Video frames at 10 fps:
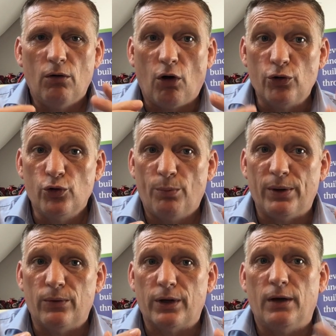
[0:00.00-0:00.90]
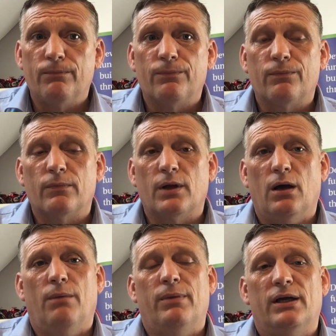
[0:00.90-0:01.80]
On your builder,
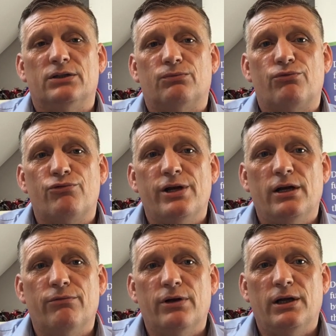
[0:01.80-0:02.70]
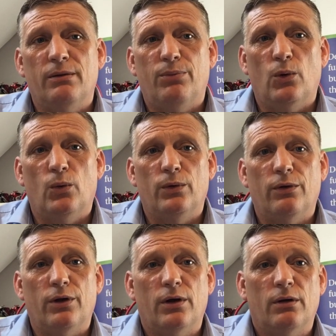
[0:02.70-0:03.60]
it's really, really
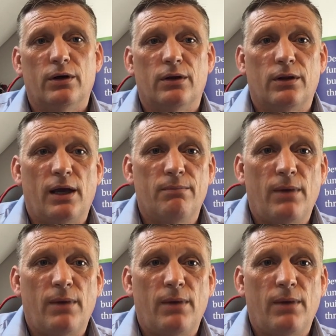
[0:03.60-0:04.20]
important that they